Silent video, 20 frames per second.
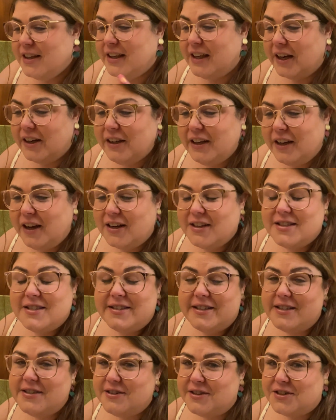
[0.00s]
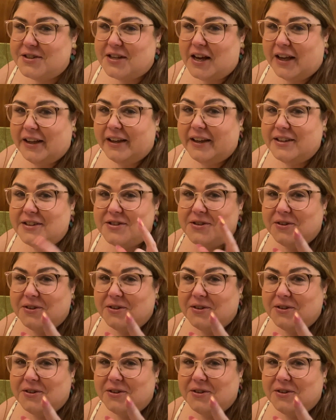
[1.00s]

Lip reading: Gary got a Caesar salad,